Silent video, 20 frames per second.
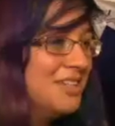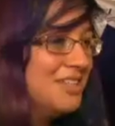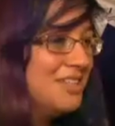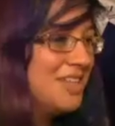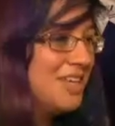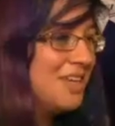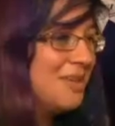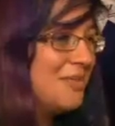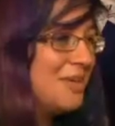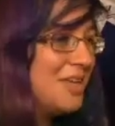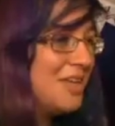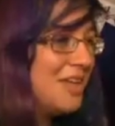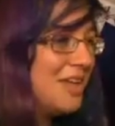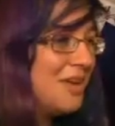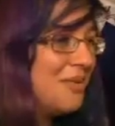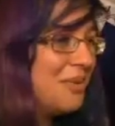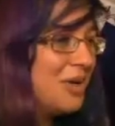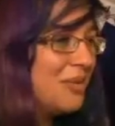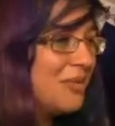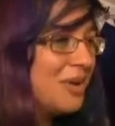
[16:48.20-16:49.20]
Damn it.
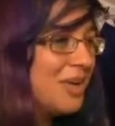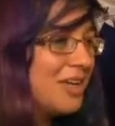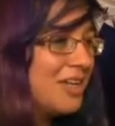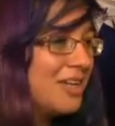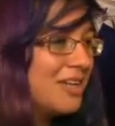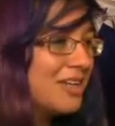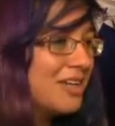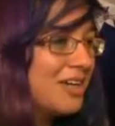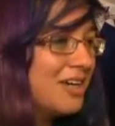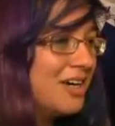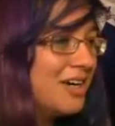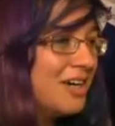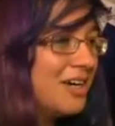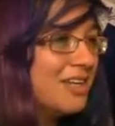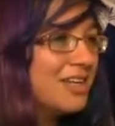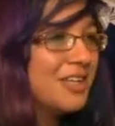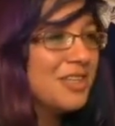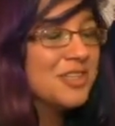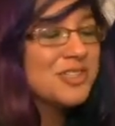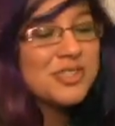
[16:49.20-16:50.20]
And we ran out of
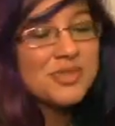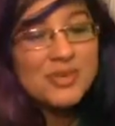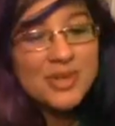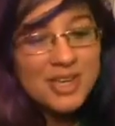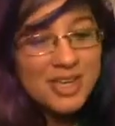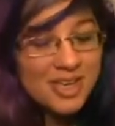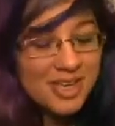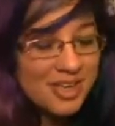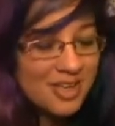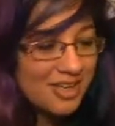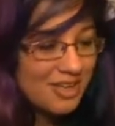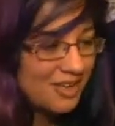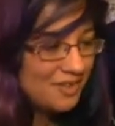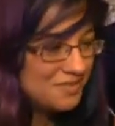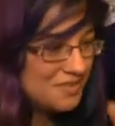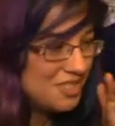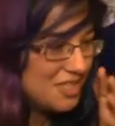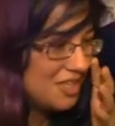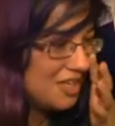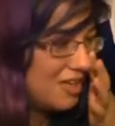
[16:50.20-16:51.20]
honey, so I can't
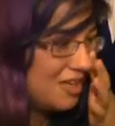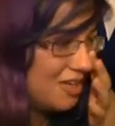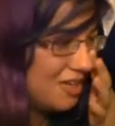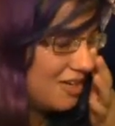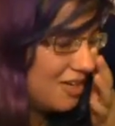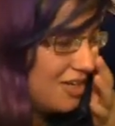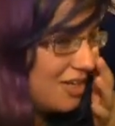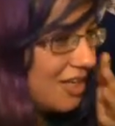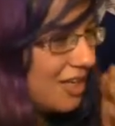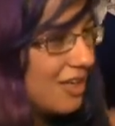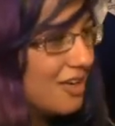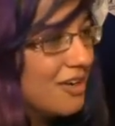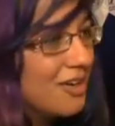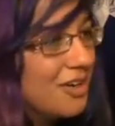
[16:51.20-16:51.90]
have tea and honey.